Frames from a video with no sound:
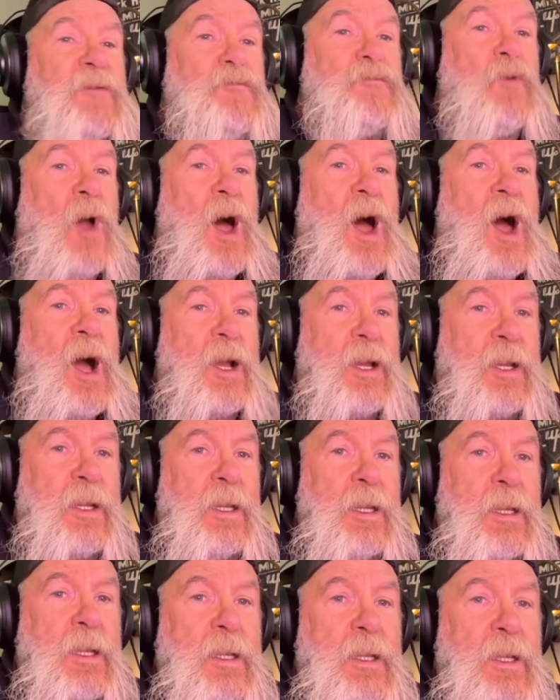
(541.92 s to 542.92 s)
Rock,
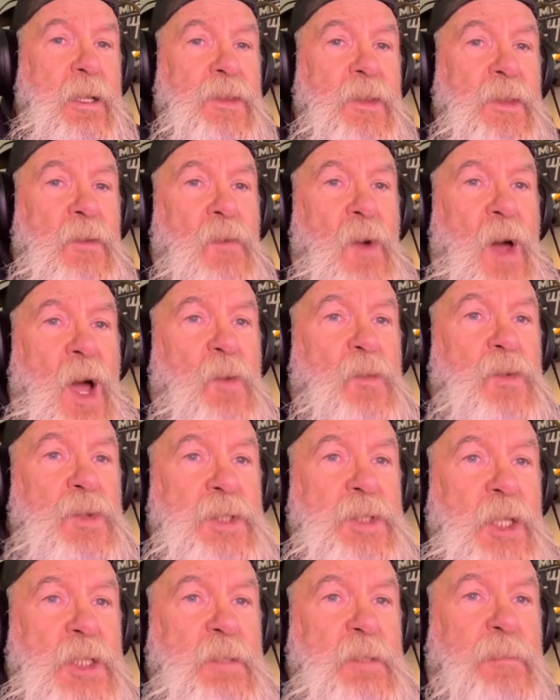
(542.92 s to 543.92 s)
the Rock was
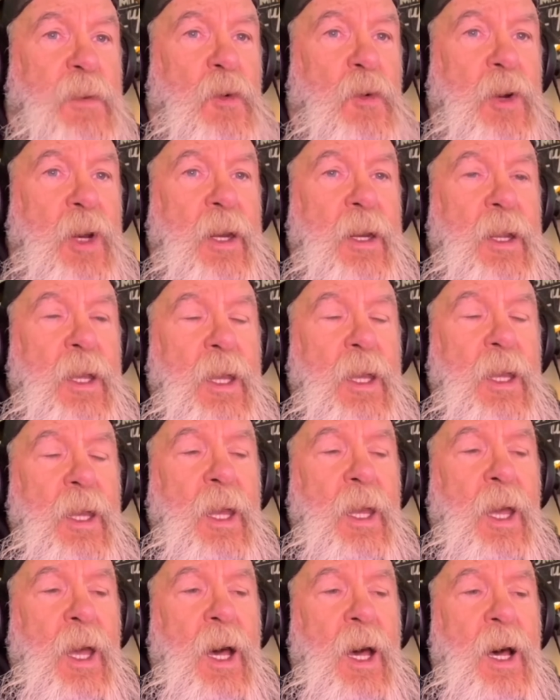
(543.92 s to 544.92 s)
disappointed
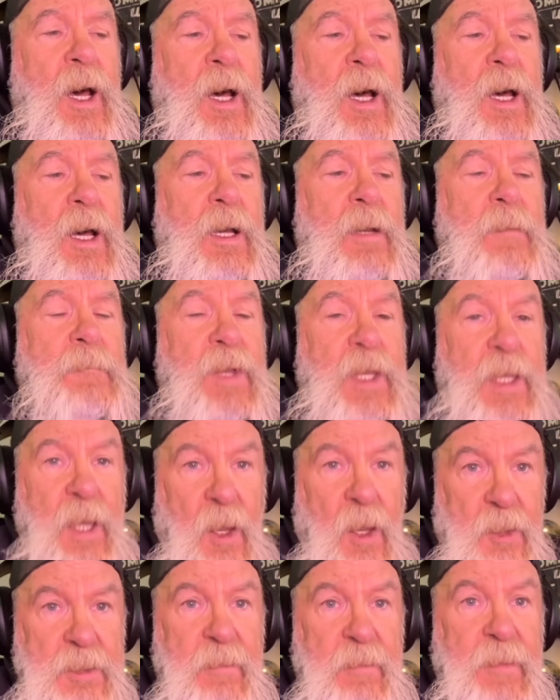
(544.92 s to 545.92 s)
uh,
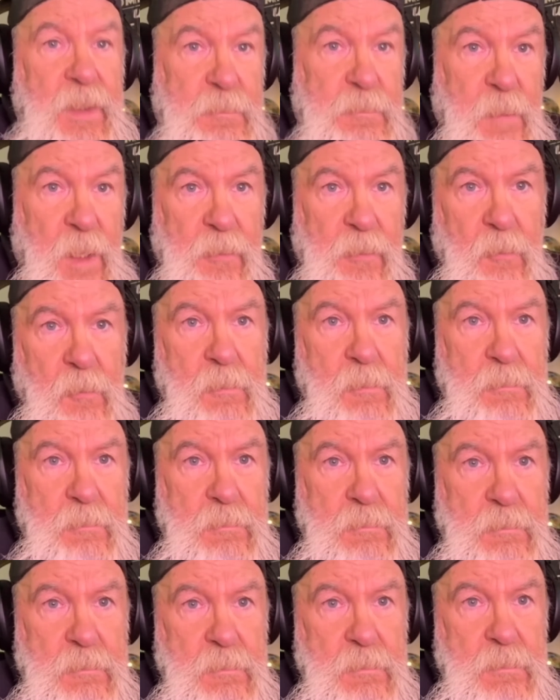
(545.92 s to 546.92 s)
because of his mother,
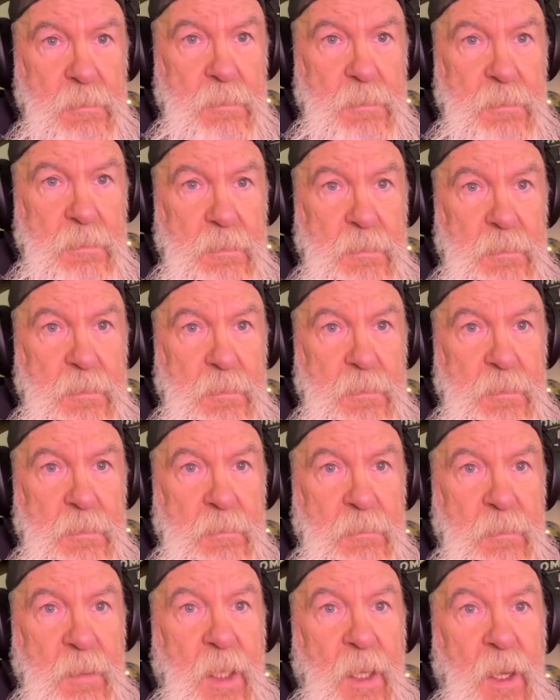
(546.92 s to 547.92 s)

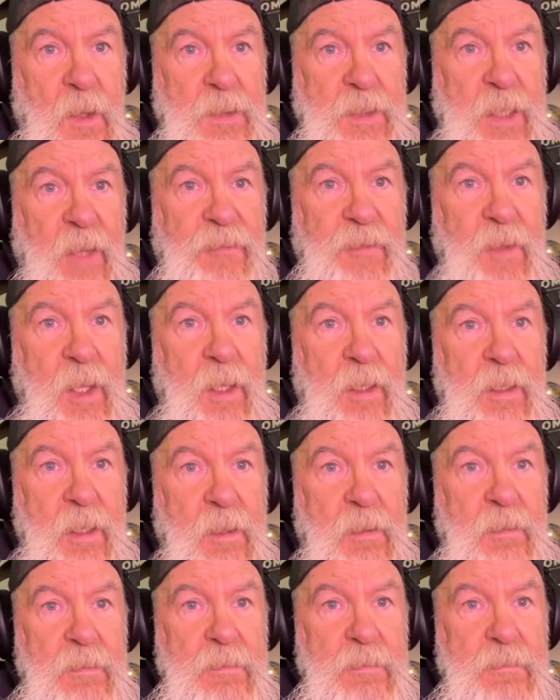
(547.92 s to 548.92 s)
because I think
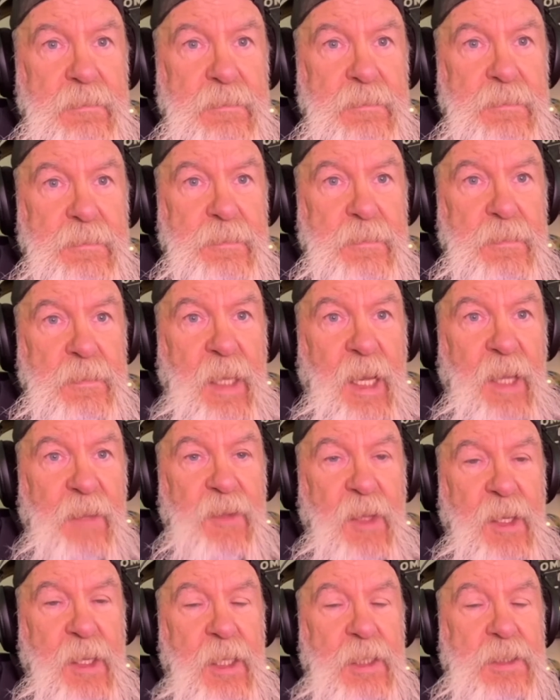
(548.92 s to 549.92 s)
that I
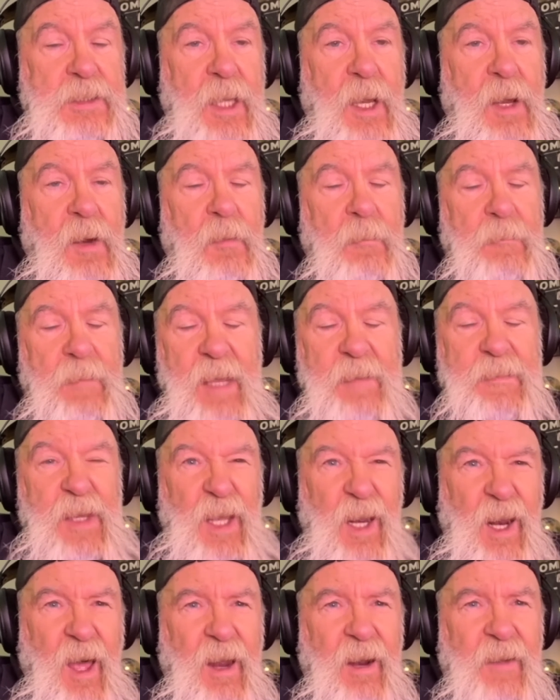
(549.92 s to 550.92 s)
think he saw maybe
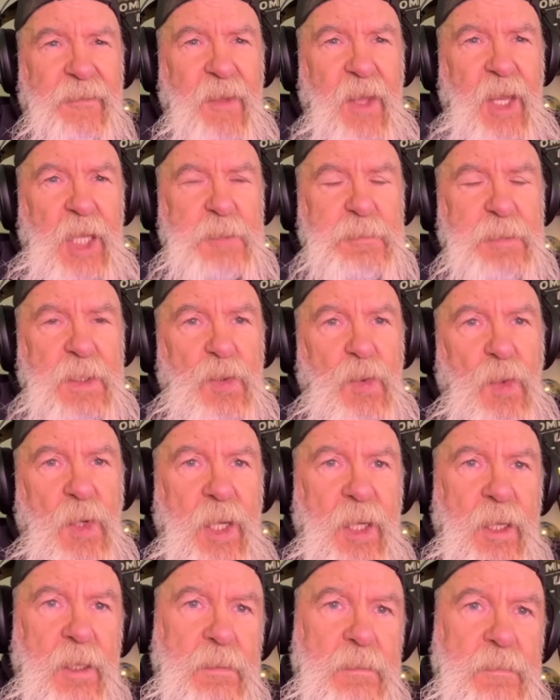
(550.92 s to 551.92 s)
a lot of things
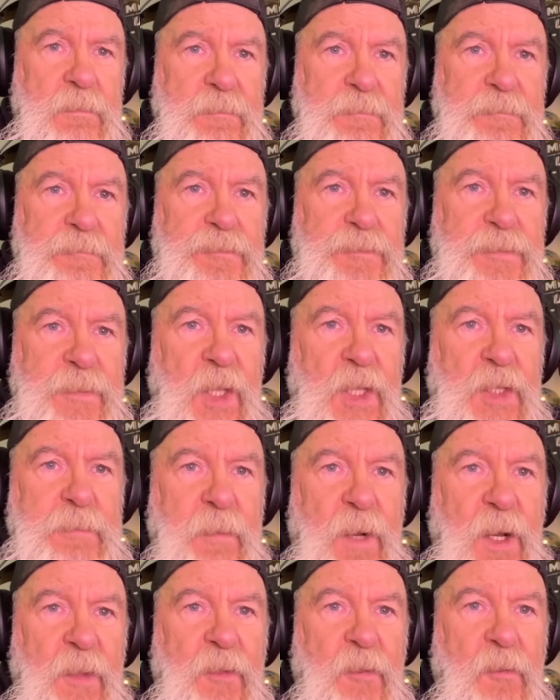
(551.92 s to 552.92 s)
between his
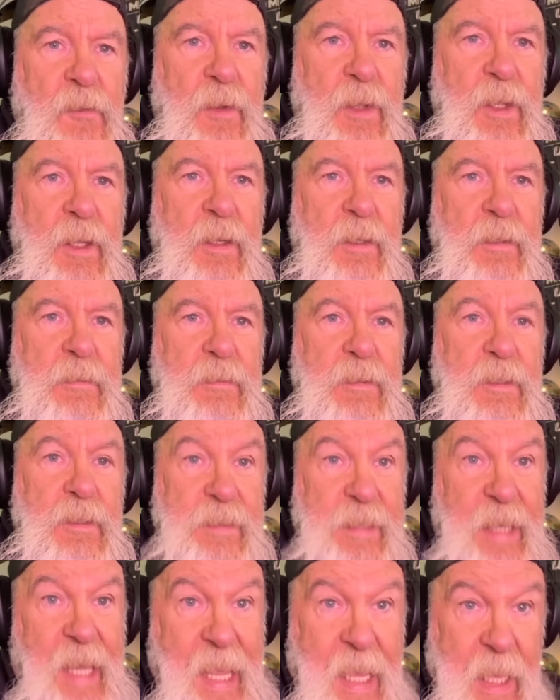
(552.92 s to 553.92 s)
mother and his
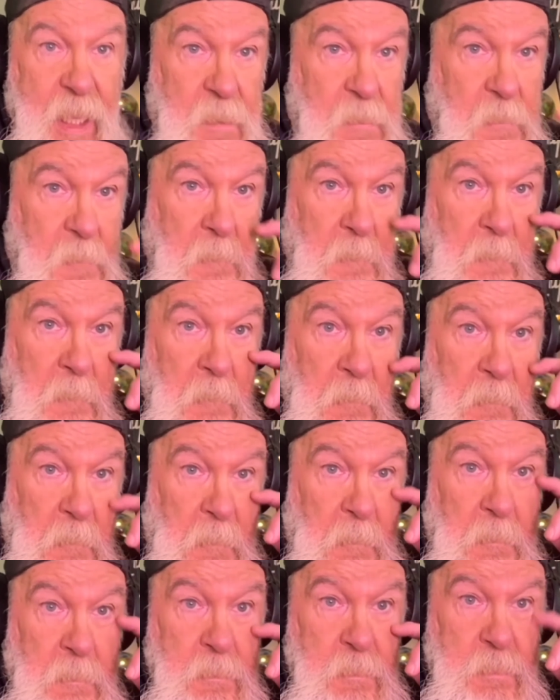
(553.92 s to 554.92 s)
dad
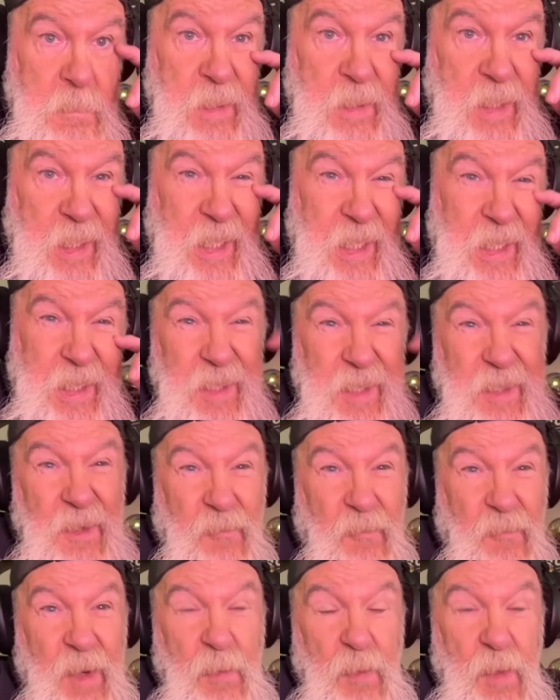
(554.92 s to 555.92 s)
that he didn't
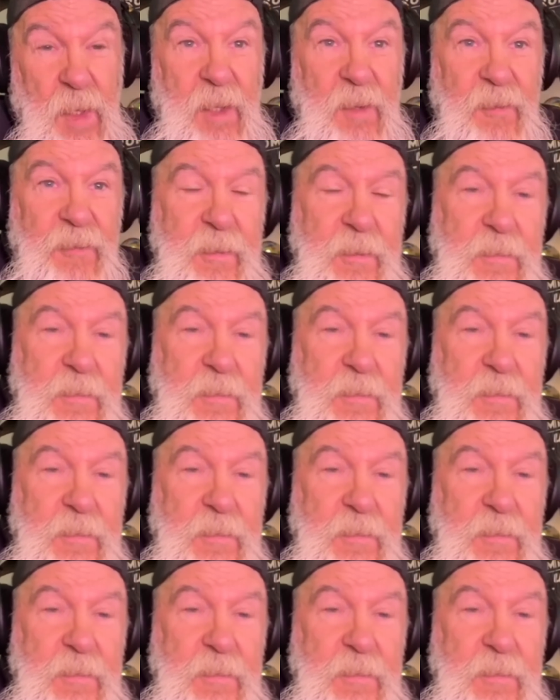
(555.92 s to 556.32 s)
agree with